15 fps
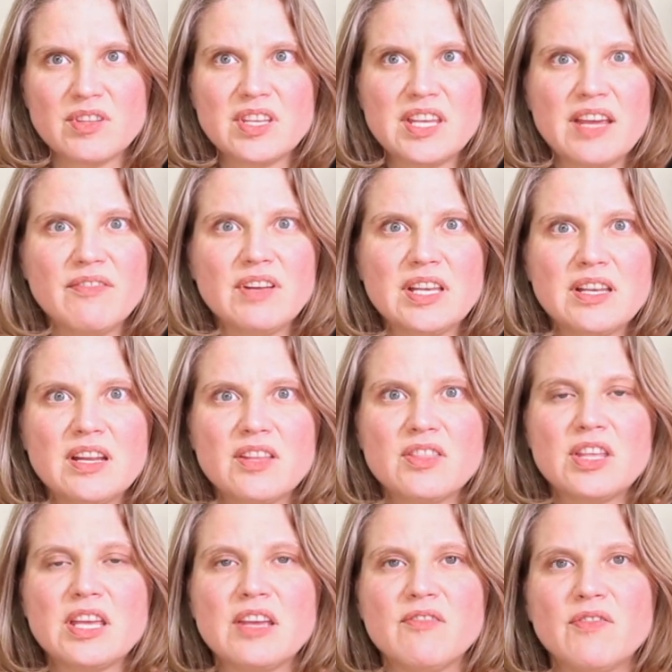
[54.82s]
given
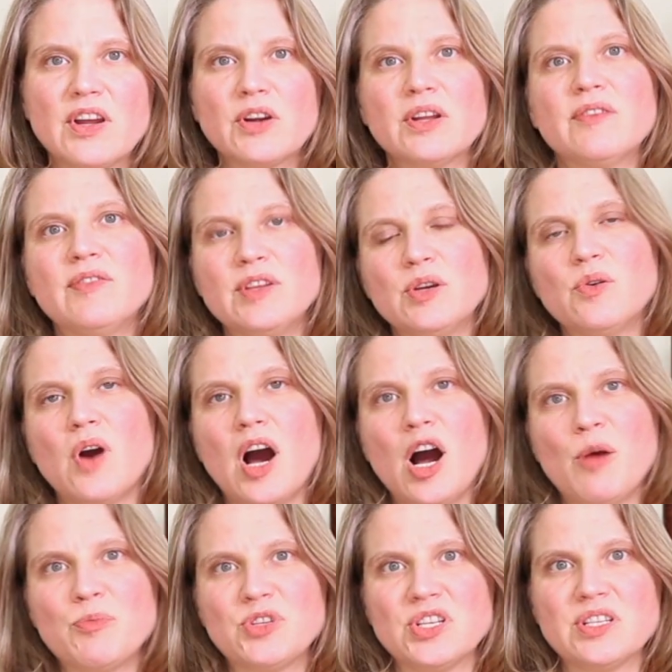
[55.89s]
the very few
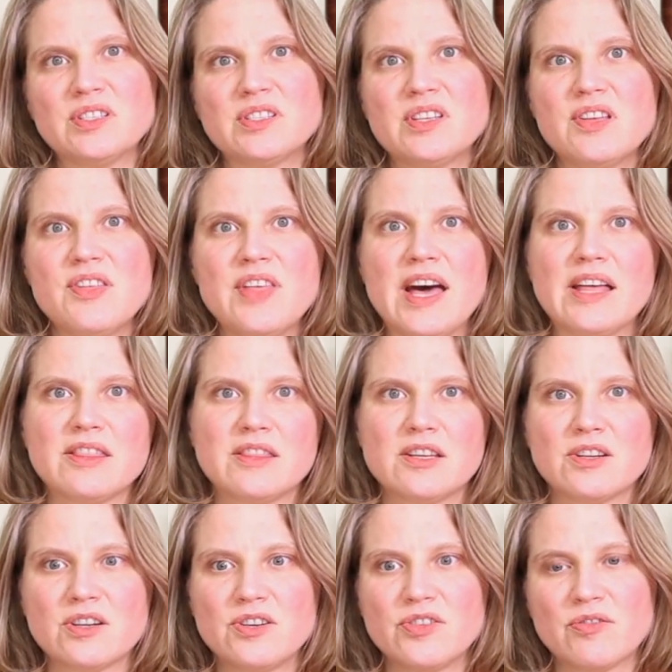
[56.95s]
options that
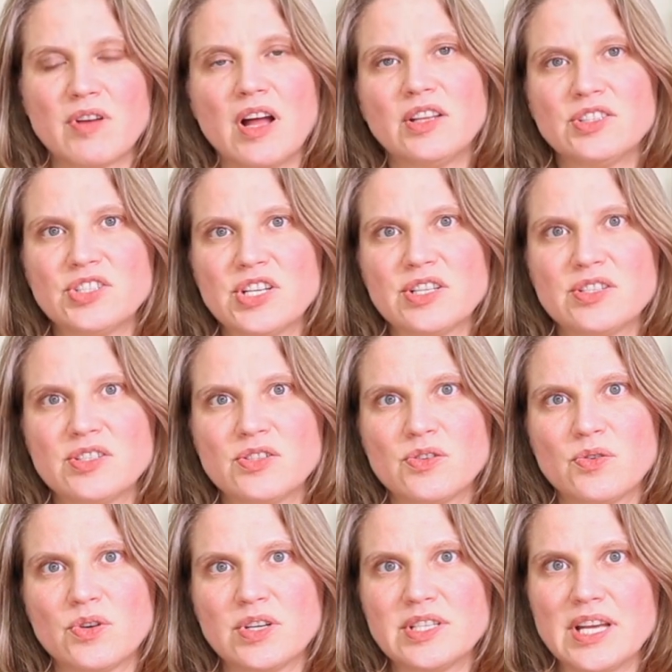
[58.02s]
their neurologists
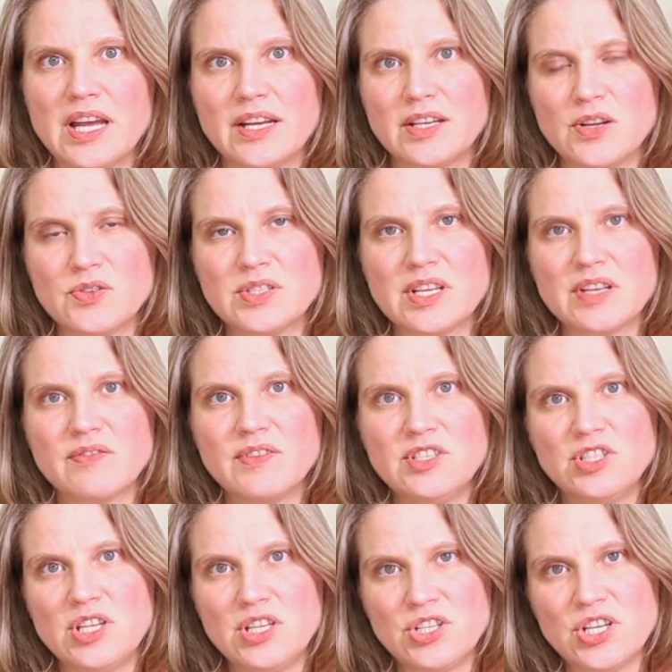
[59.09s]
or diagnosing
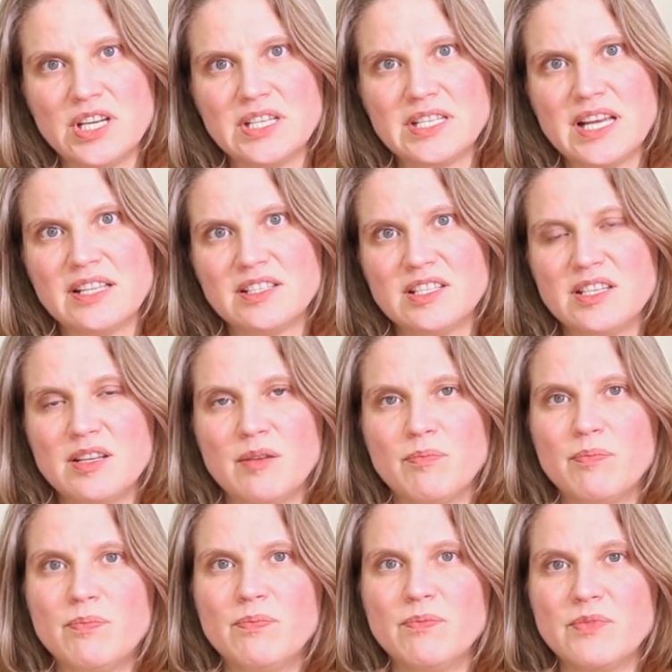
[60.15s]
physician tends to
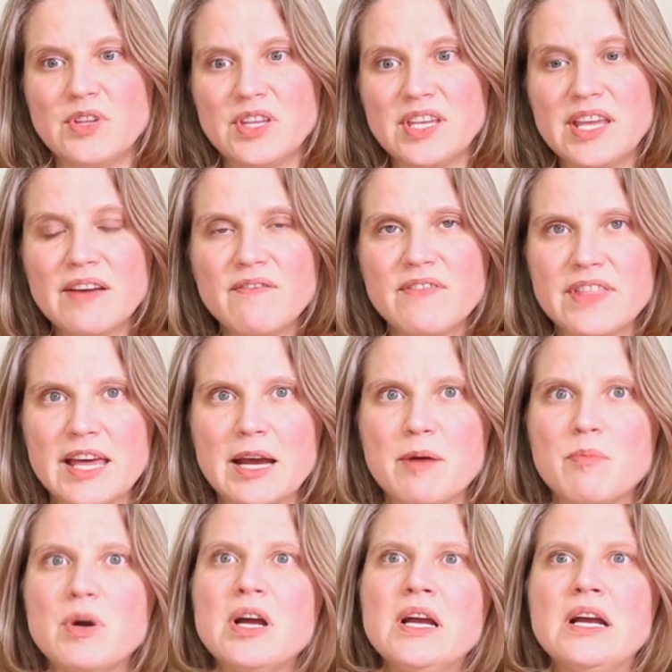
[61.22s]
give
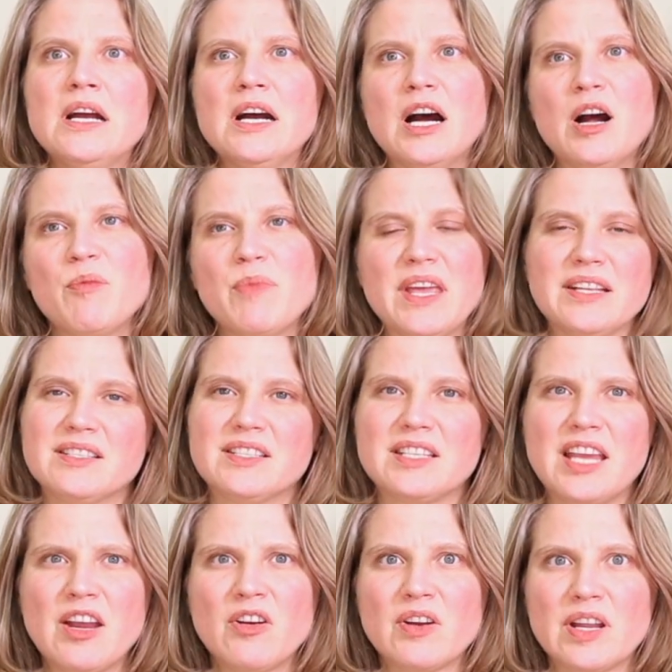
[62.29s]
them, um, it's
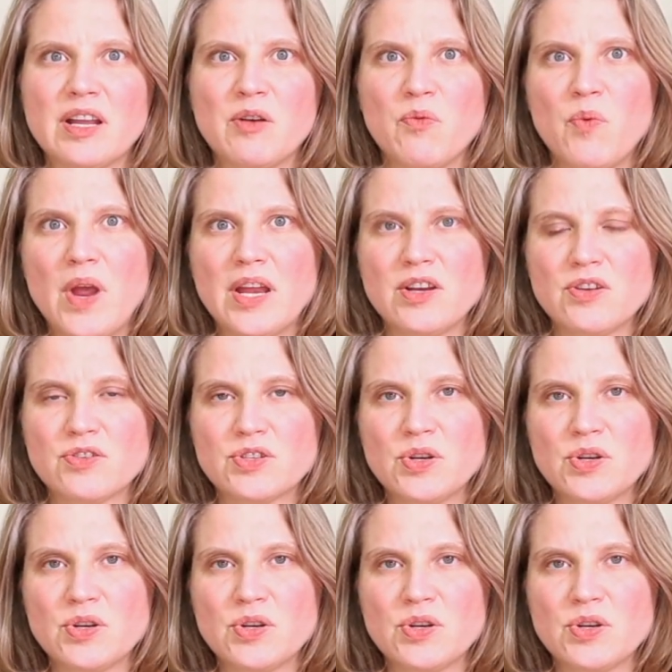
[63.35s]
scary when you're